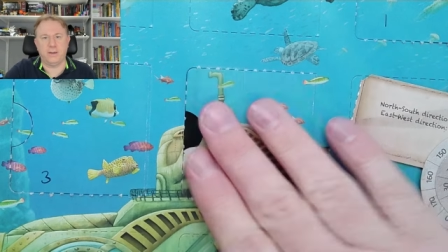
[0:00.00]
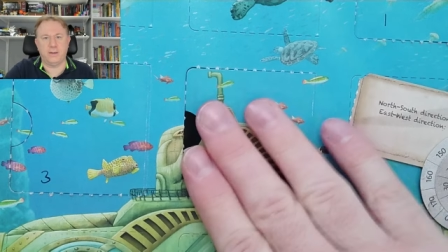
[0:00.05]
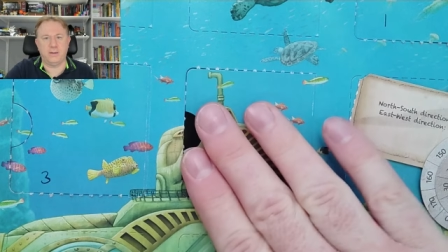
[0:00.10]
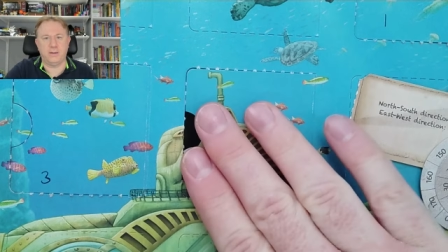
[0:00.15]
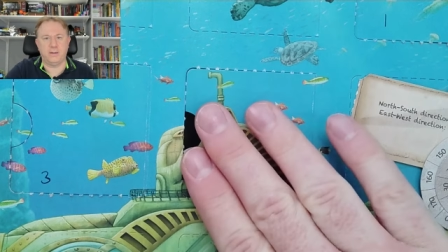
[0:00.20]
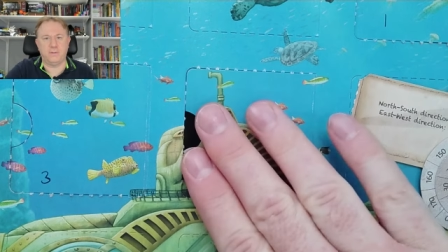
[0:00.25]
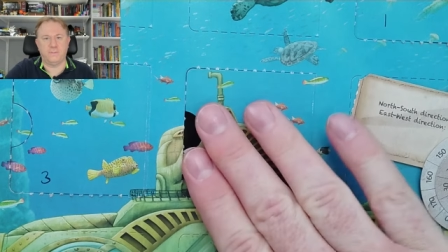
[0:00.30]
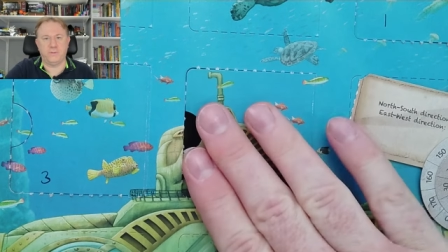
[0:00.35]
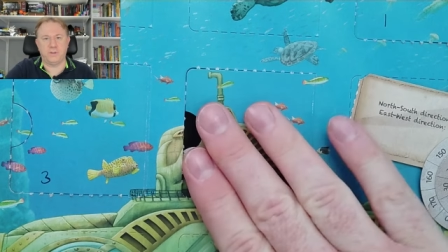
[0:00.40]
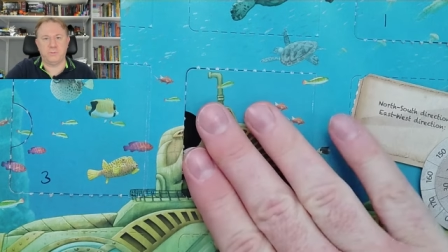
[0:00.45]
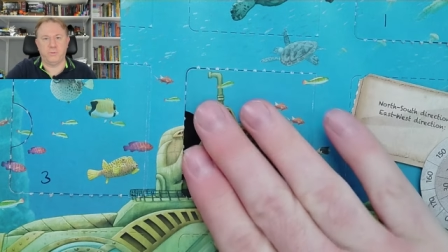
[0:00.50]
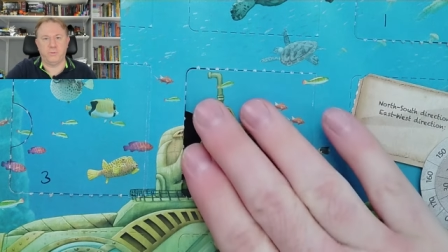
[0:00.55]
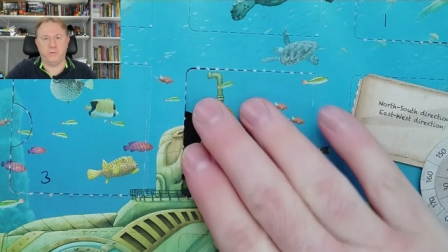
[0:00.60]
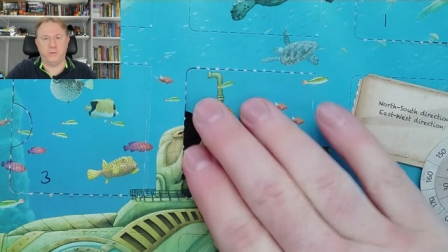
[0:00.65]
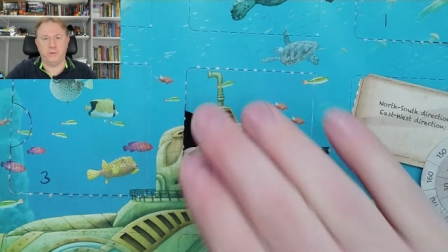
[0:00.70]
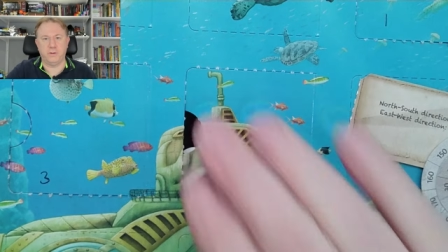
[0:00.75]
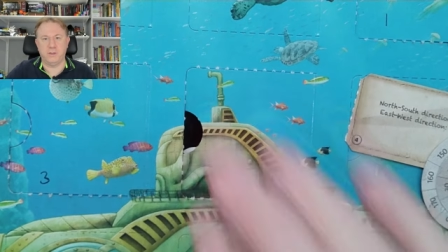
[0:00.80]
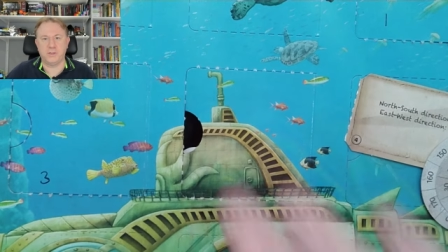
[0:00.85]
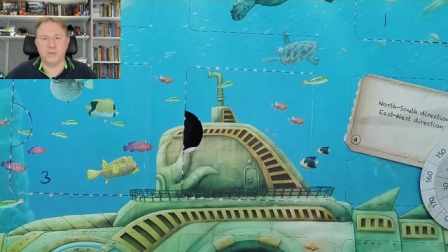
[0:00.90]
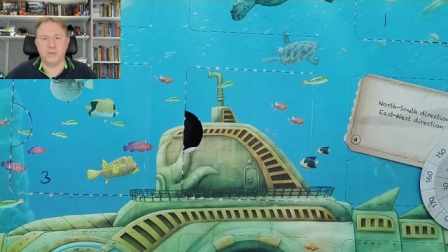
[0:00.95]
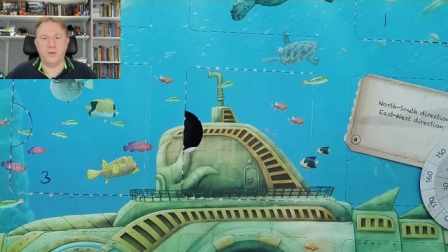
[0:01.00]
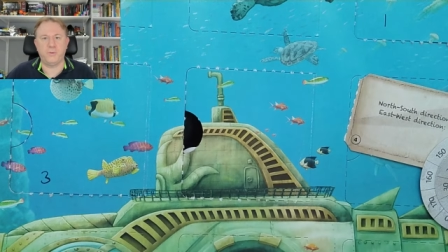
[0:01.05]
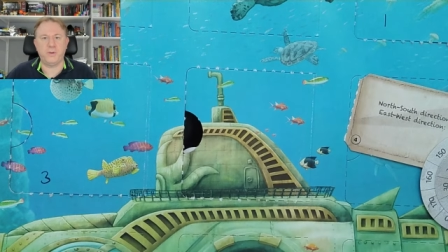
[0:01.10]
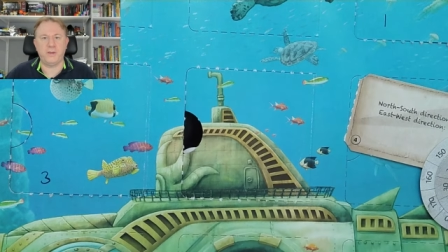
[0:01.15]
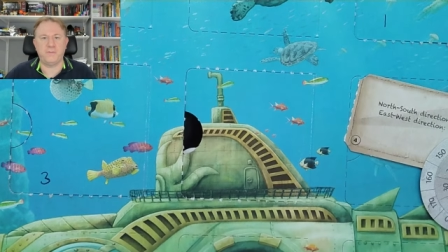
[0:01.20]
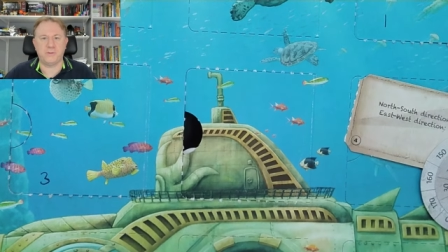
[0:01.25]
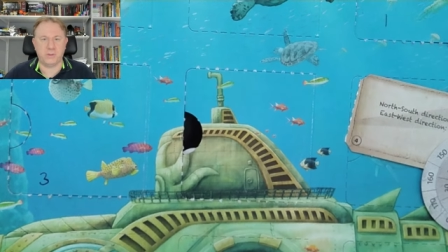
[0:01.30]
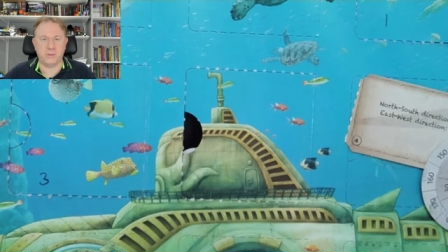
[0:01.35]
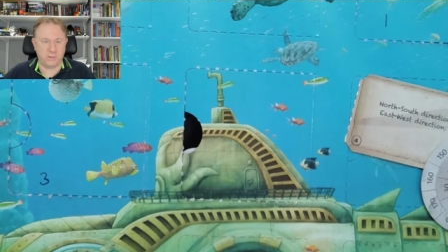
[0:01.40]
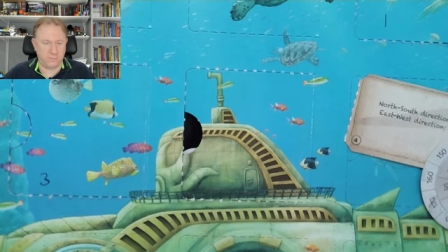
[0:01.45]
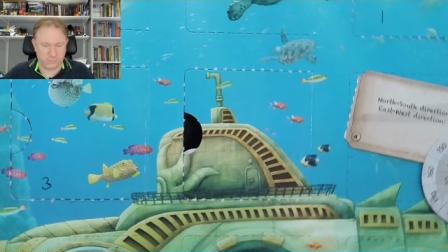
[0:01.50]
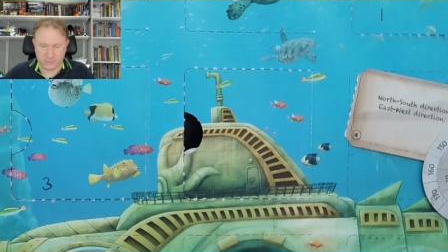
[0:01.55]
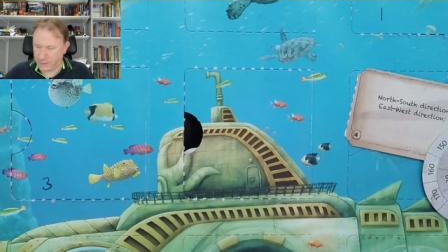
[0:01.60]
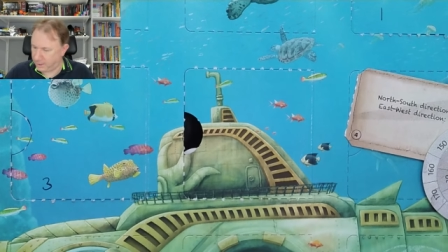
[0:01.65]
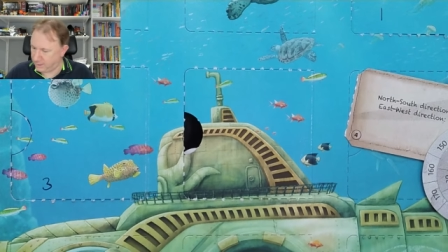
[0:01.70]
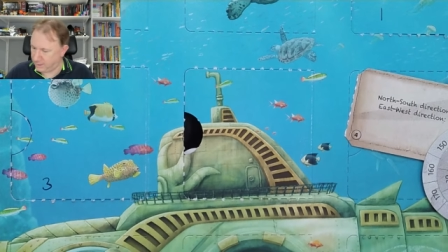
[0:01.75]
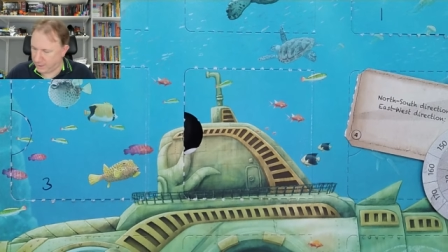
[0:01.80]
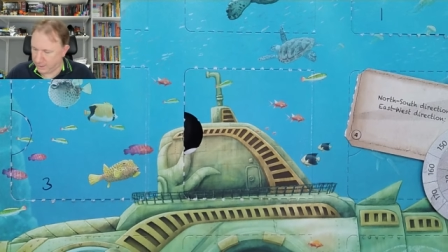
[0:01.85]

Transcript: card for tomorrow. So we have solved that.